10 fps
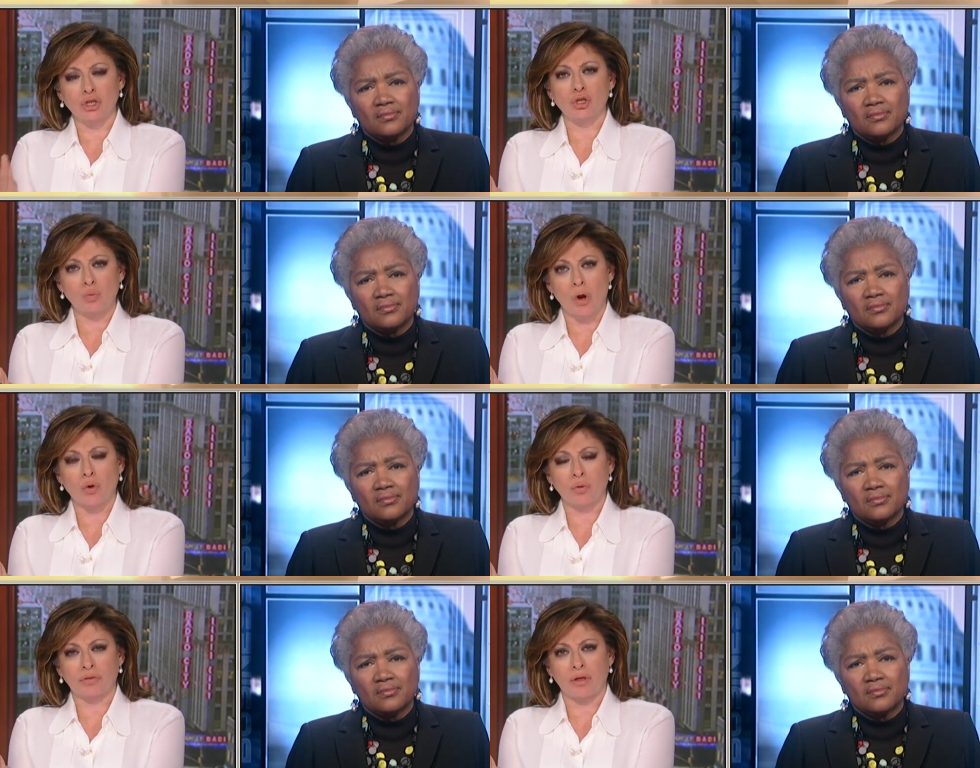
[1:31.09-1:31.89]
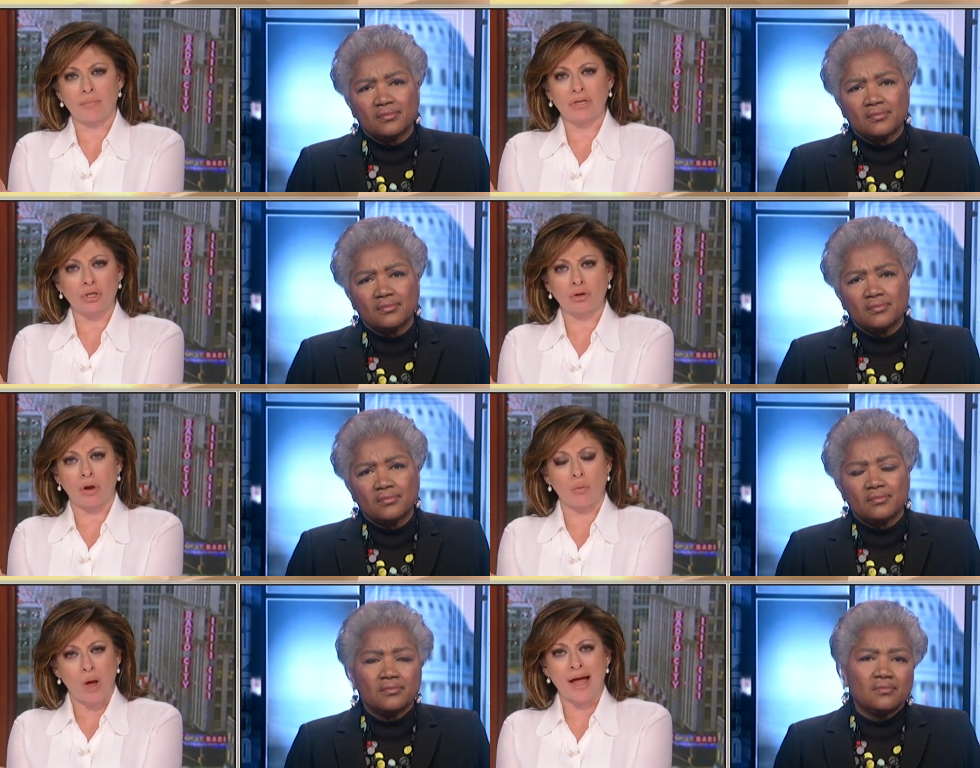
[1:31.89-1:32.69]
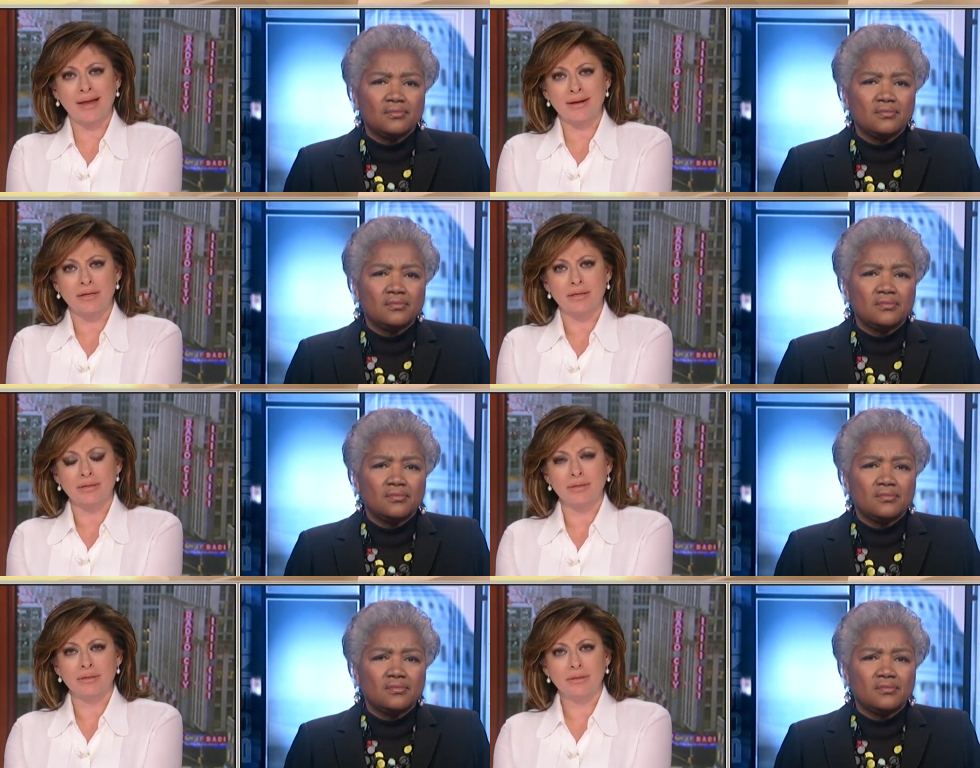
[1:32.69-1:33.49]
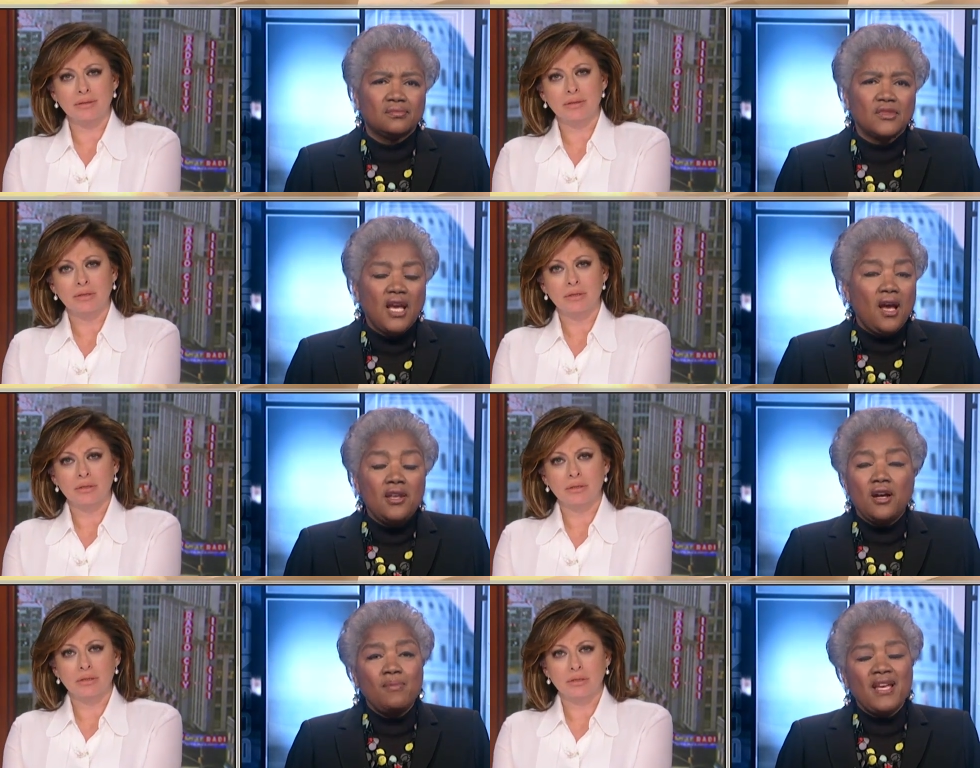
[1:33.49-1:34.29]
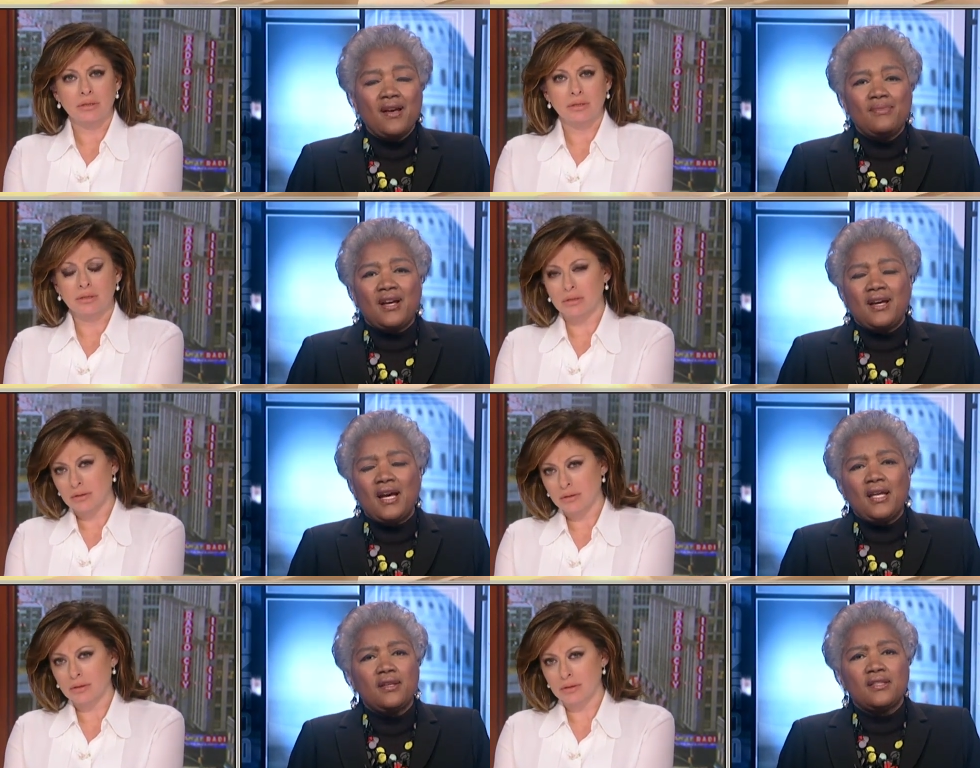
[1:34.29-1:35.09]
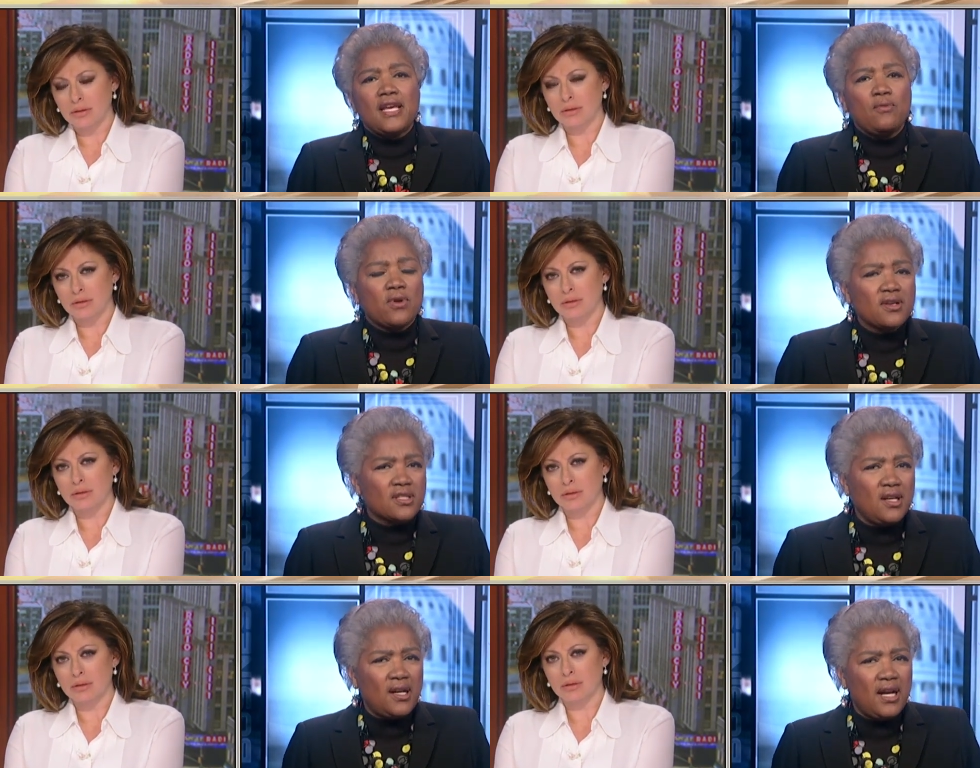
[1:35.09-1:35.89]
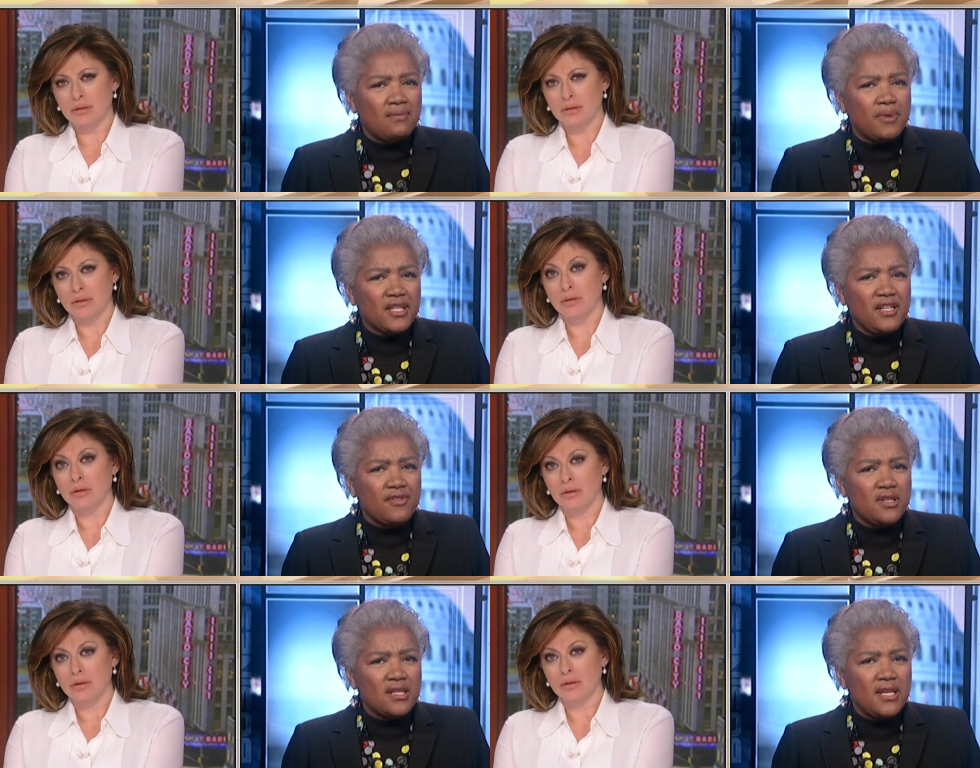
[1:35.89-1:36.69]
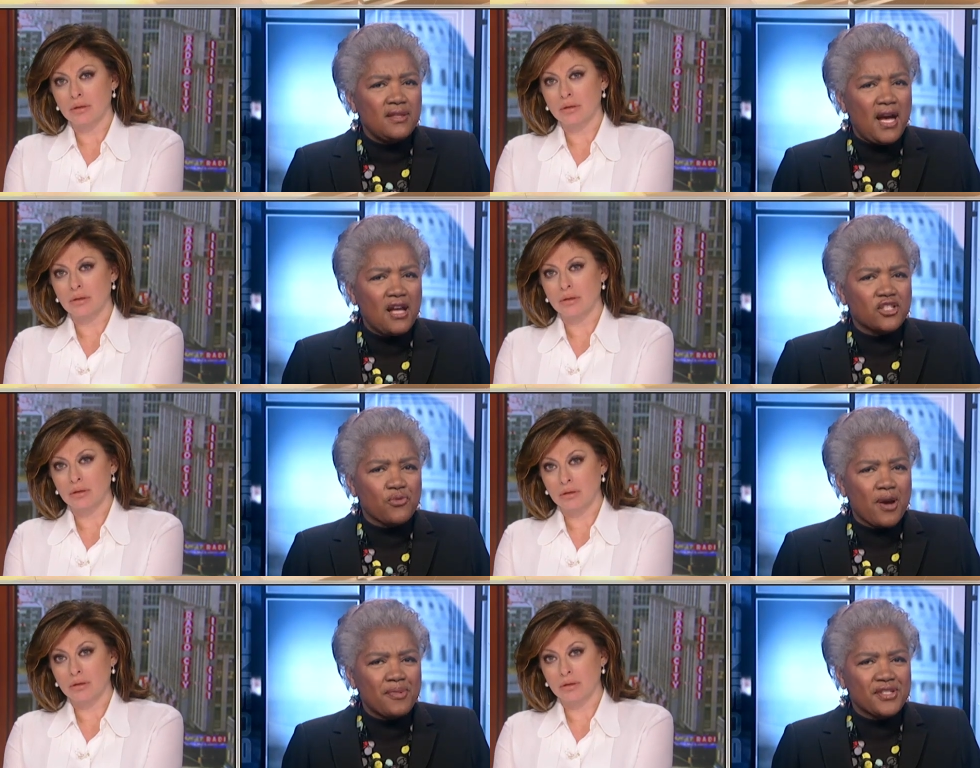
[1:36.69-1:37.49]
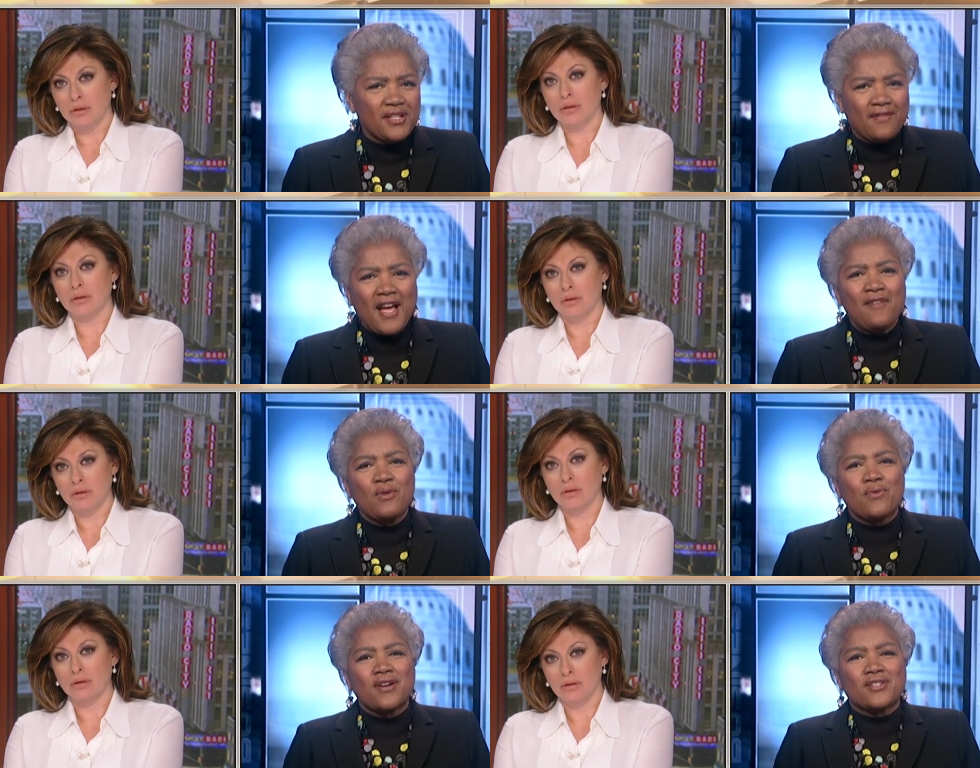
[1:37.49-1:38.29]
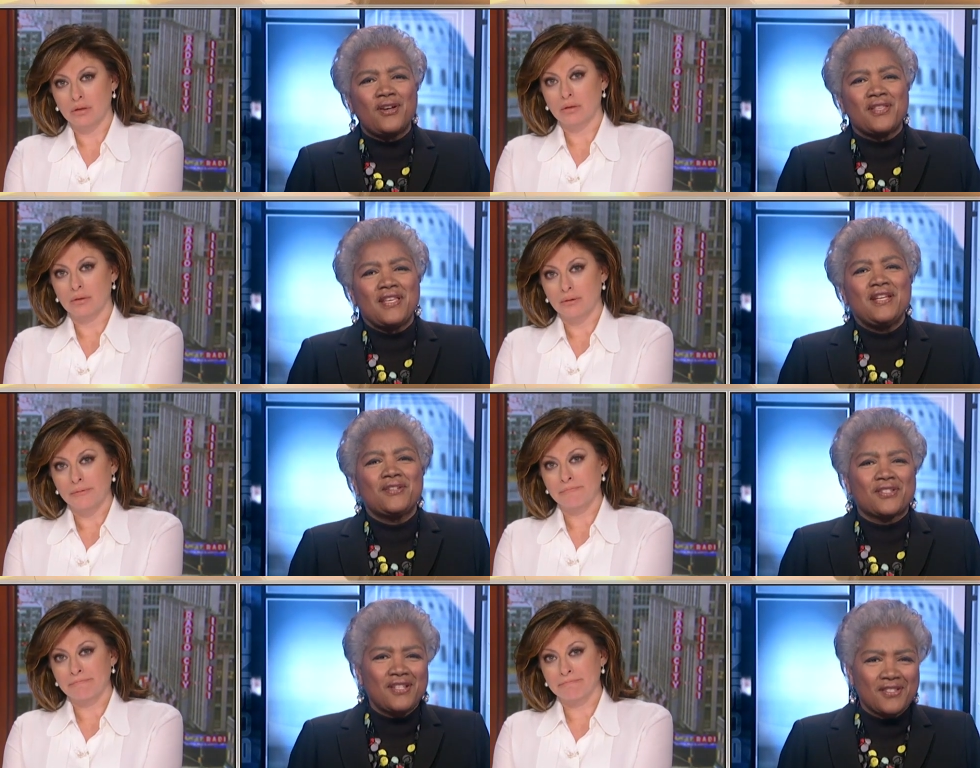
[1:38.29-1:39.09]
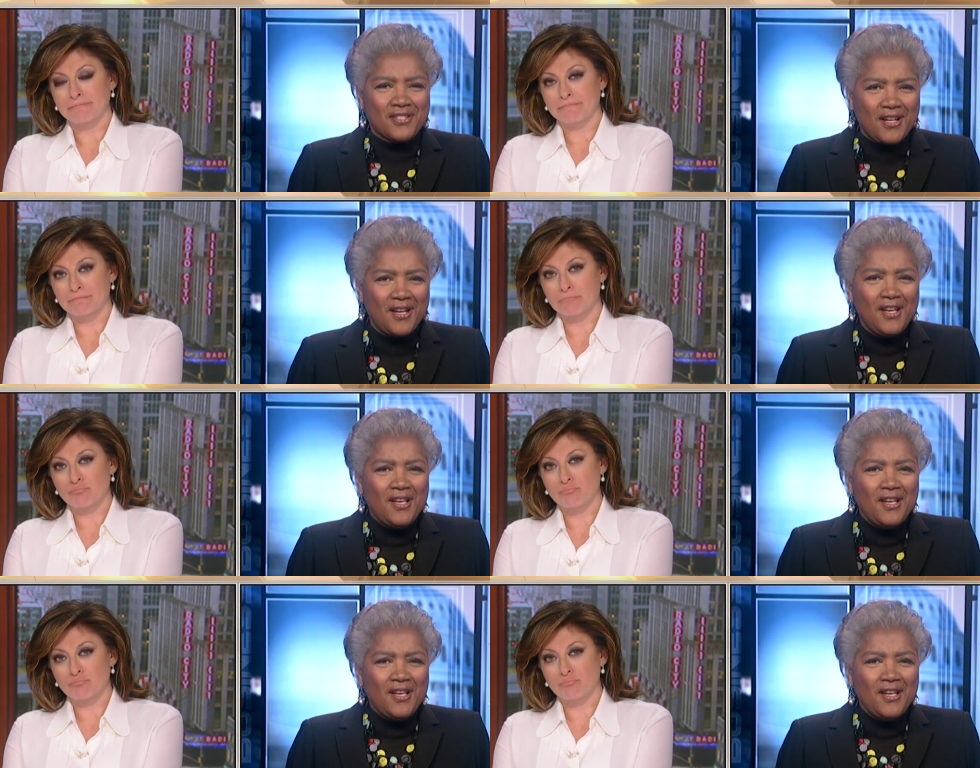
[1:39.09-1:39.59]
Speaker 1: Did you work with uh, Mr. Awan? No, ma'am. Uh,
Speaker 2: they worked, uh, I believe, in, in, the House of Representatives. I haven't worked on the Hill since uh,